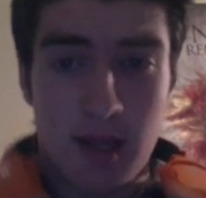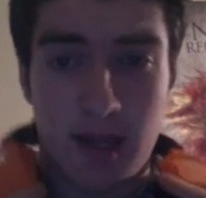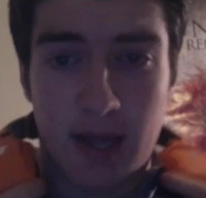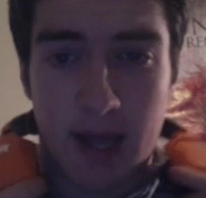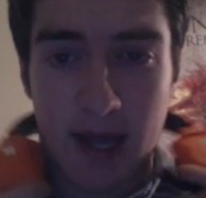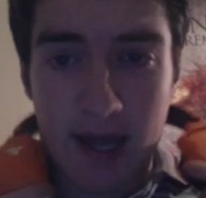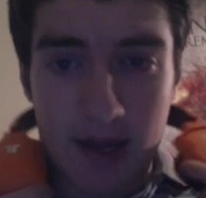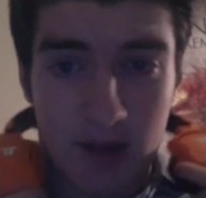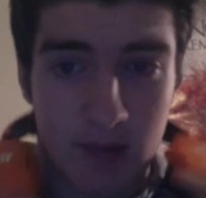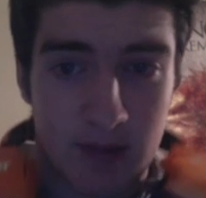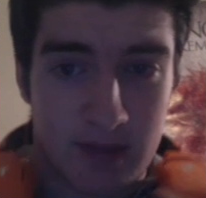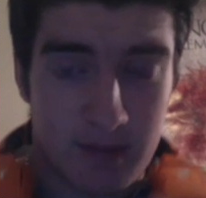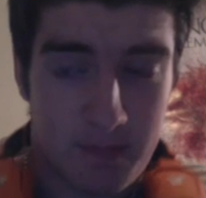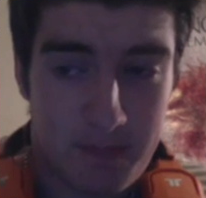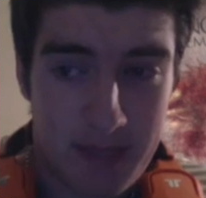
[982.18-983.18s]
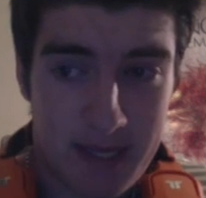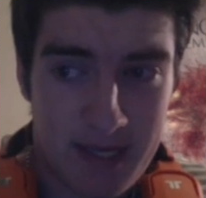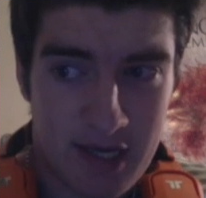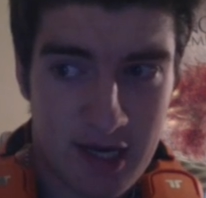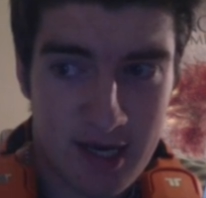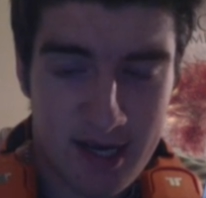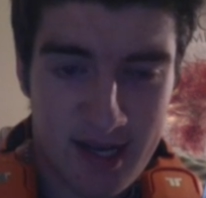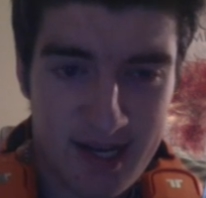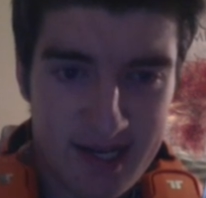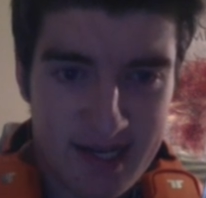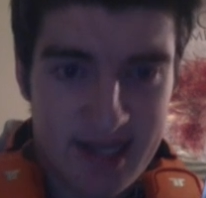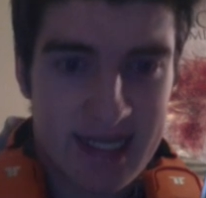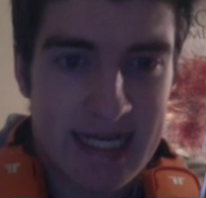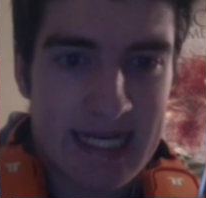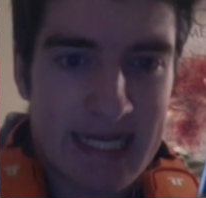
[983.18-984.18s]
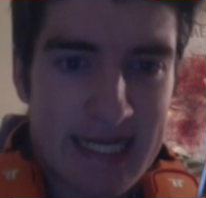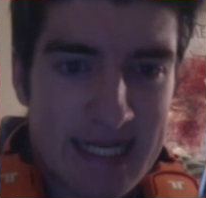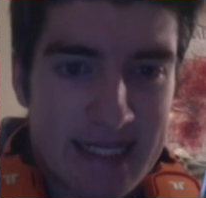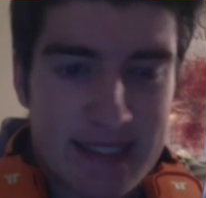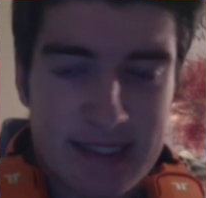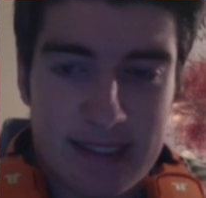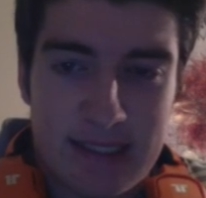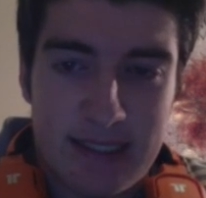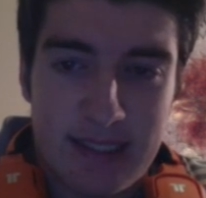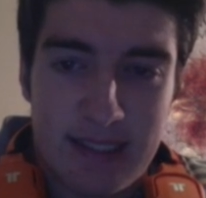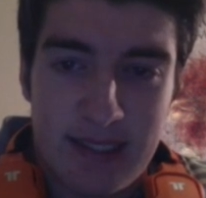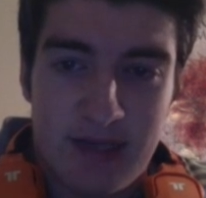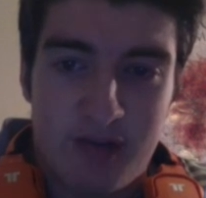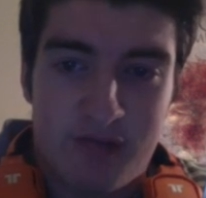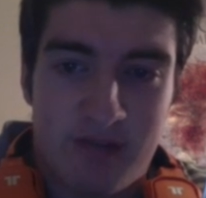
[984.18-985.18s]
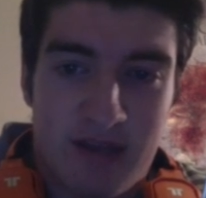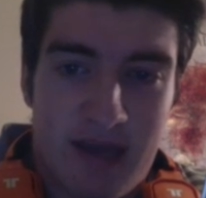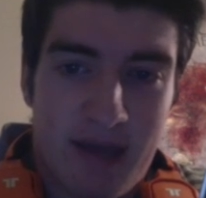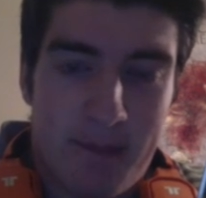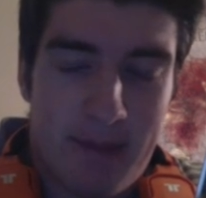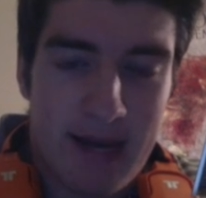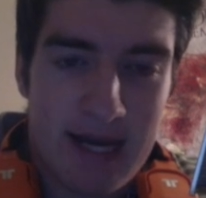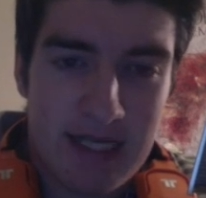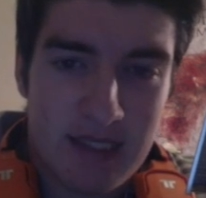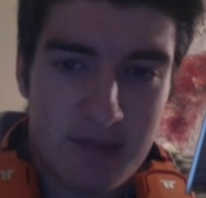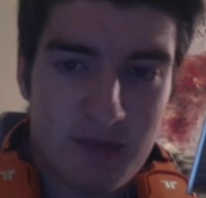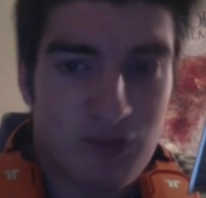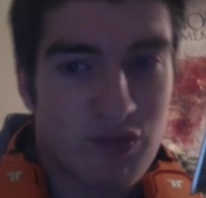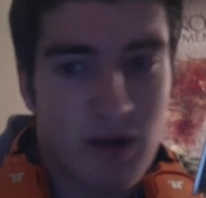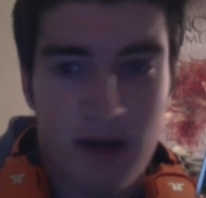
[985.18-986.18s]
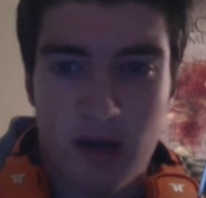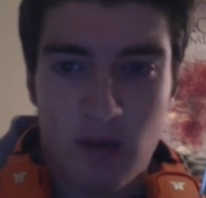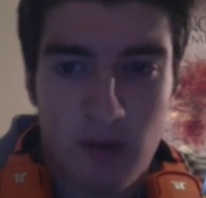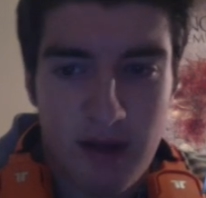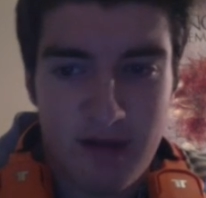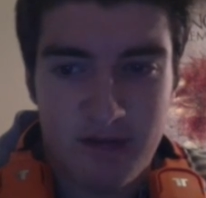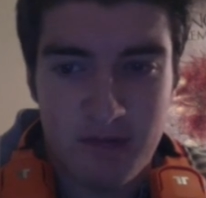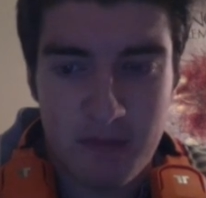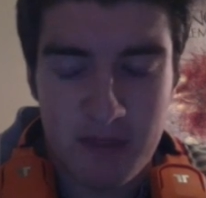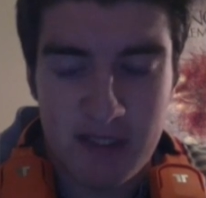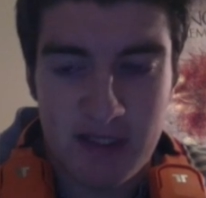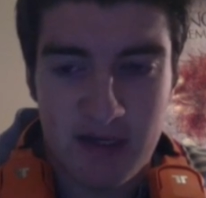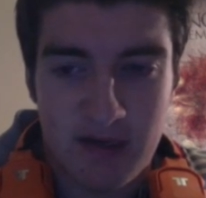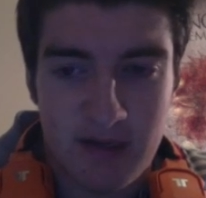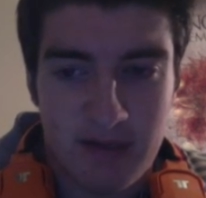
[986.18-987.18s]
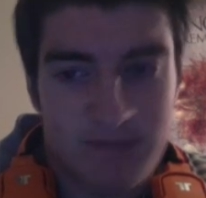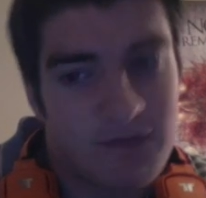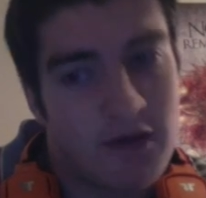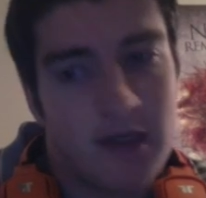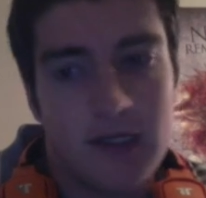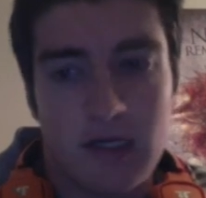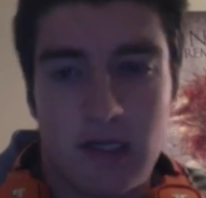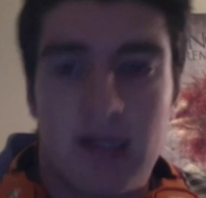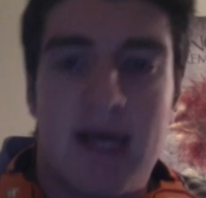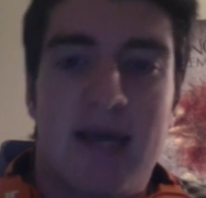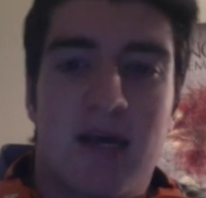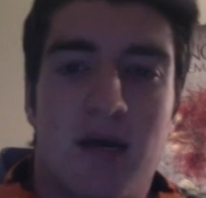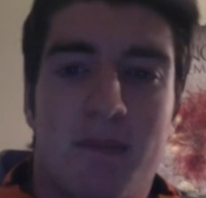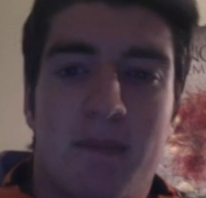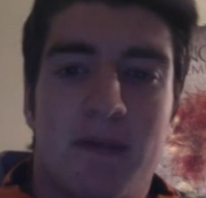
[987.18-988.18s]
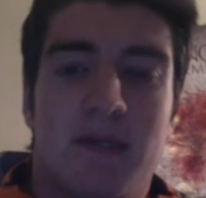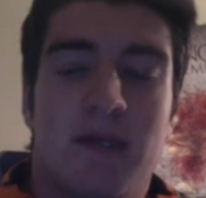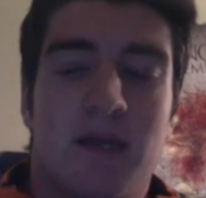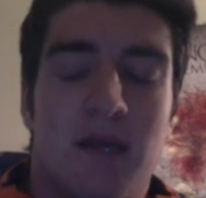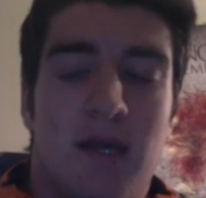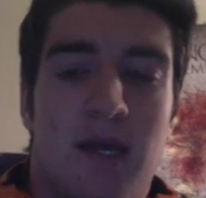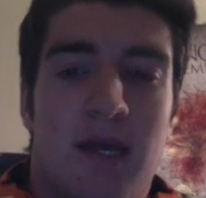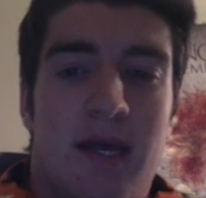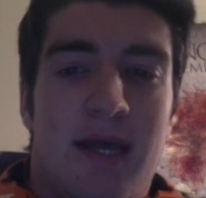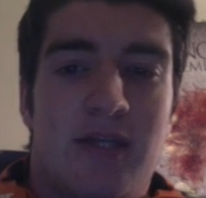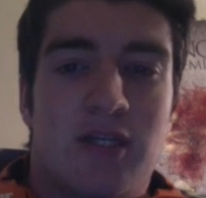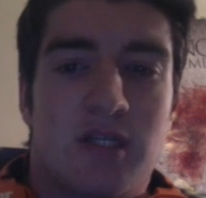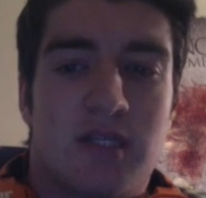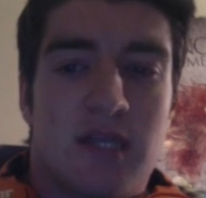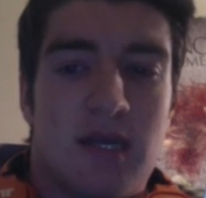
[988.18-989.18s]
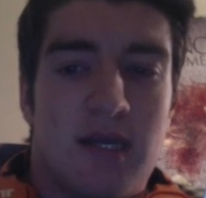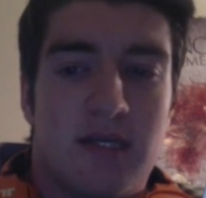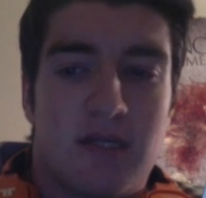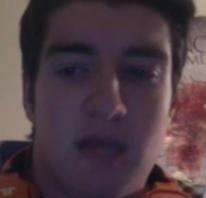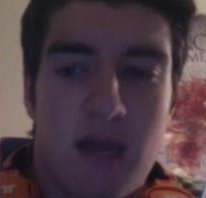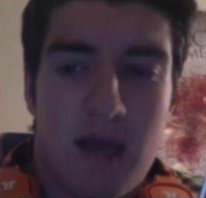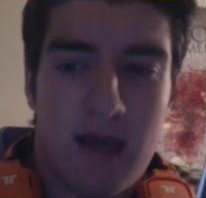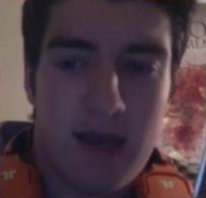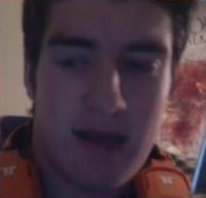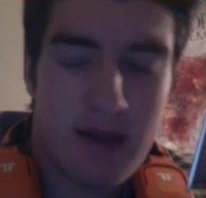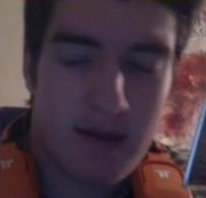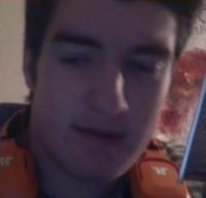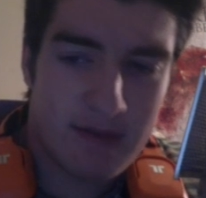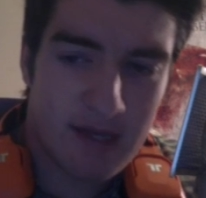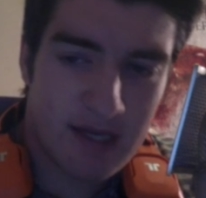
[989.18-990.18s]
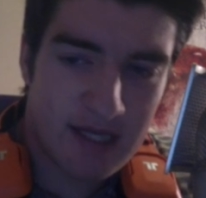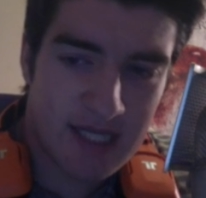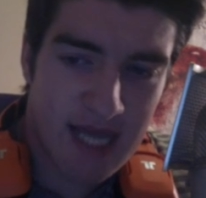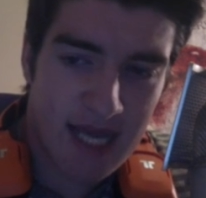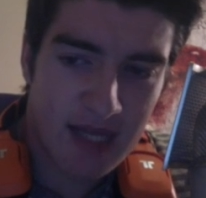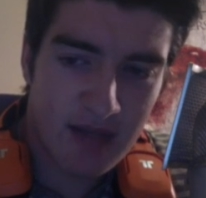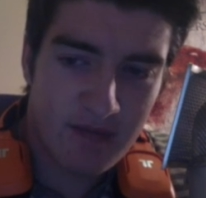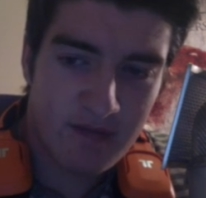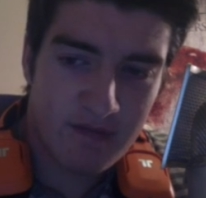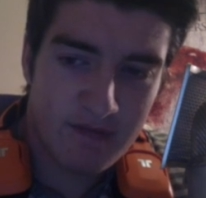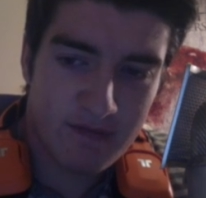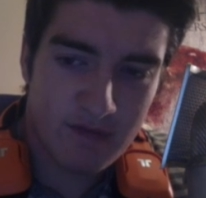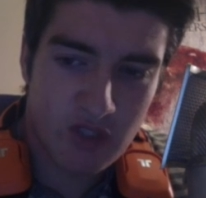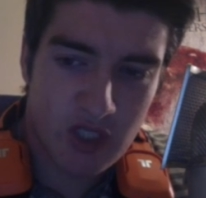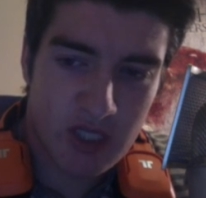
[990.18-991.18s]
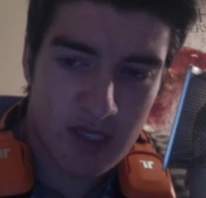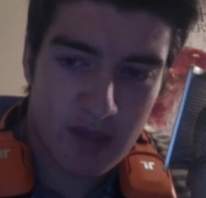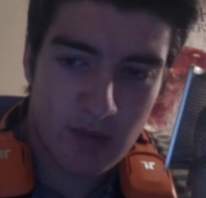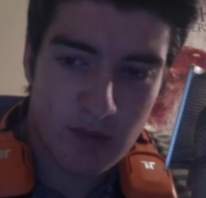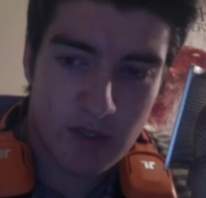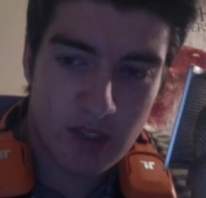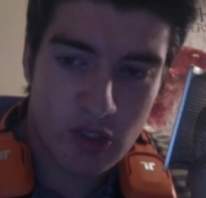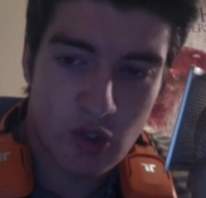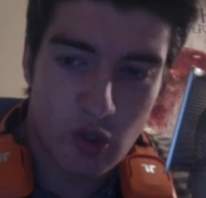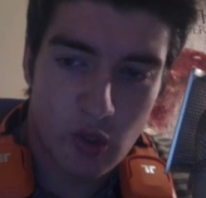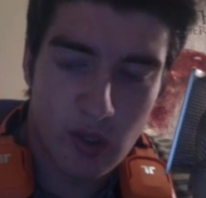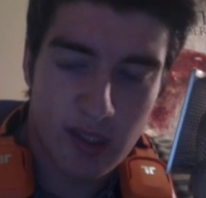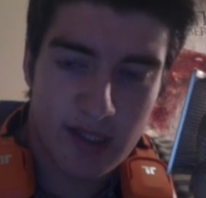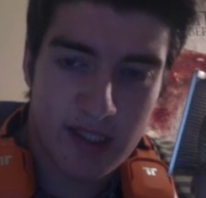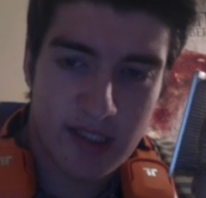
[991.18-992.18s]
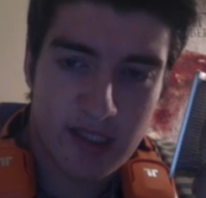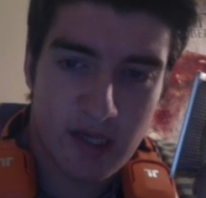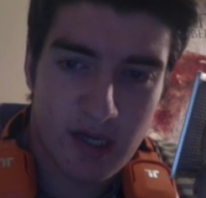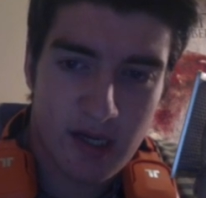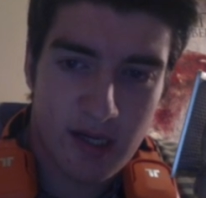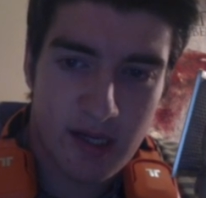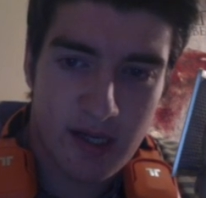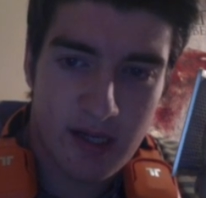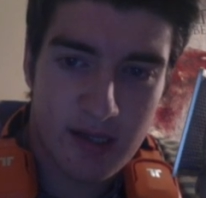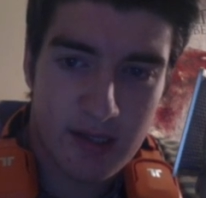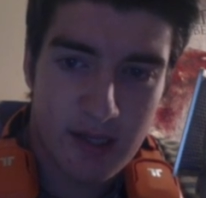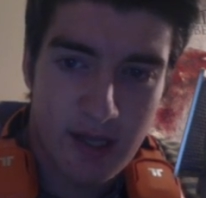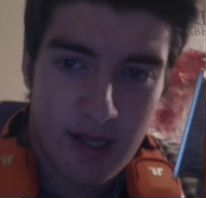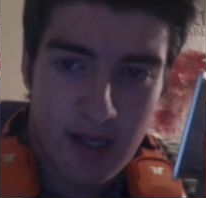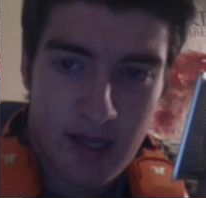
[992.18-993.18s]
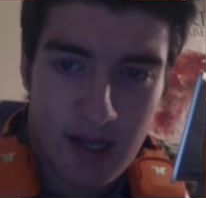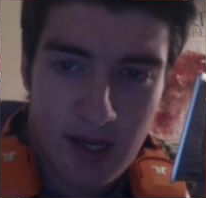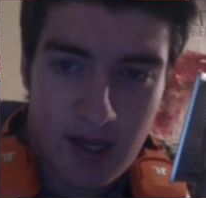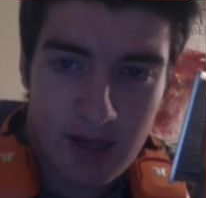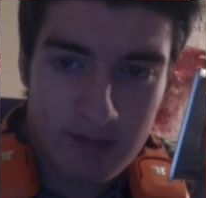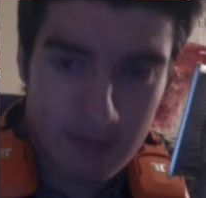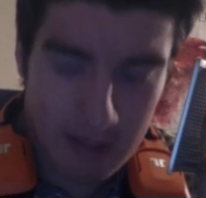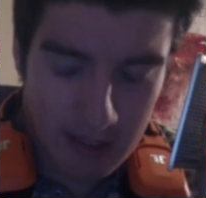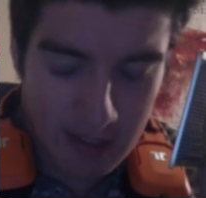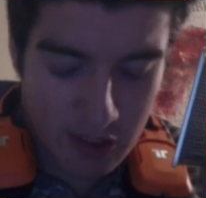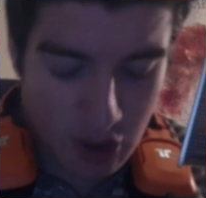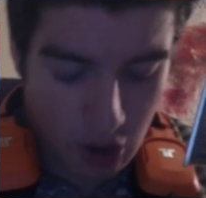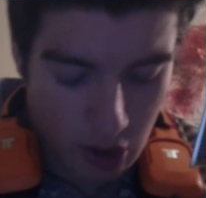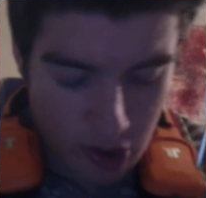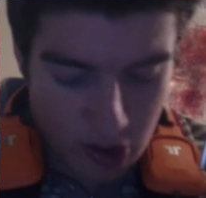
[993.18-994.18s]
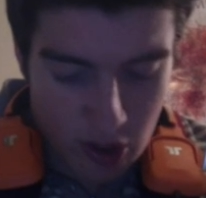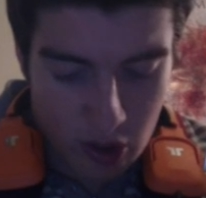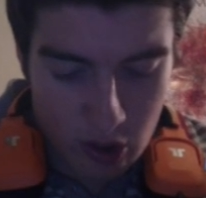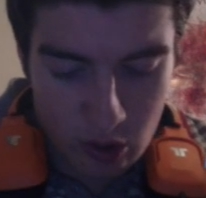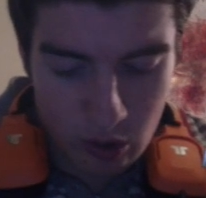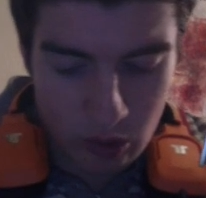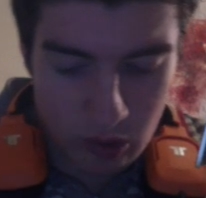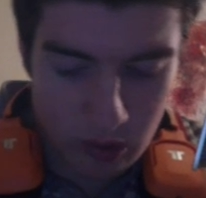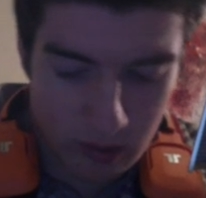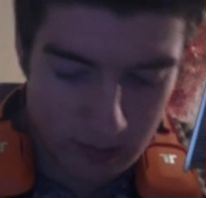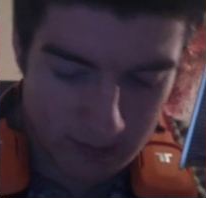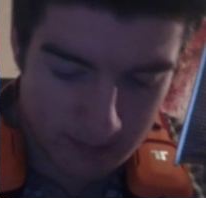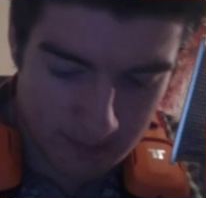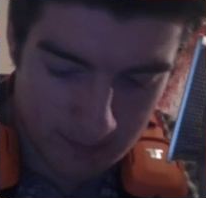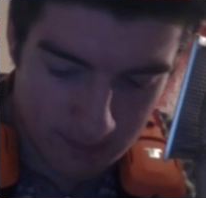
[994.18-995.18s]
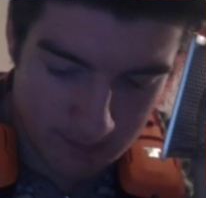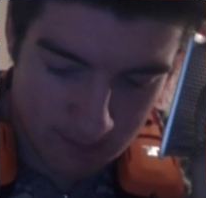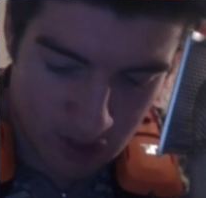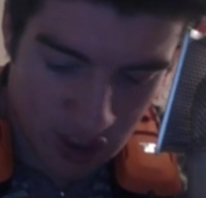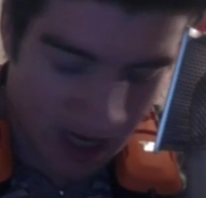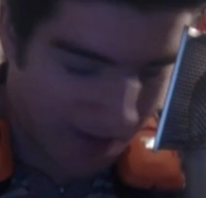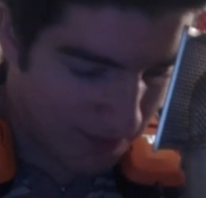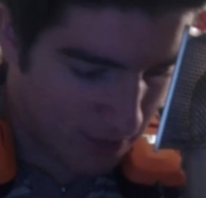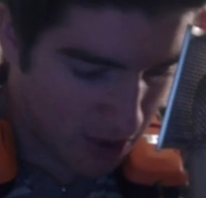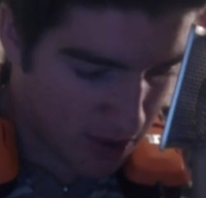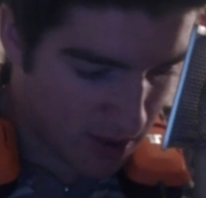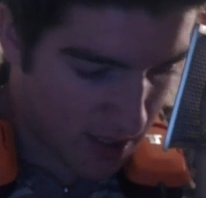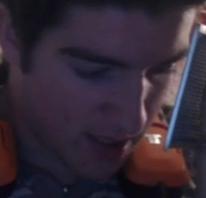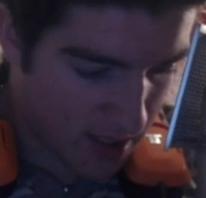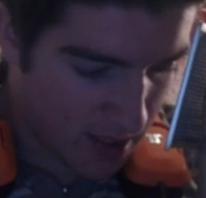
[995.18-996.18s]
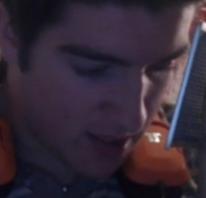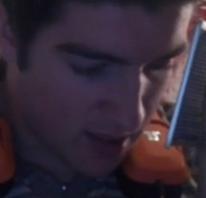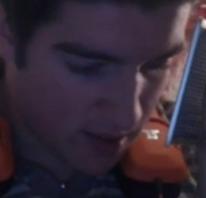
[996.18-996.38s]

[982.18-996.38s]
uh, with the big guy. Uh, you have to get past him and running away from him, and you're fucking your leg up. And it just, it, uh, the detective shit, it was cool at the start. And I really enjoyed the whole chapters thing.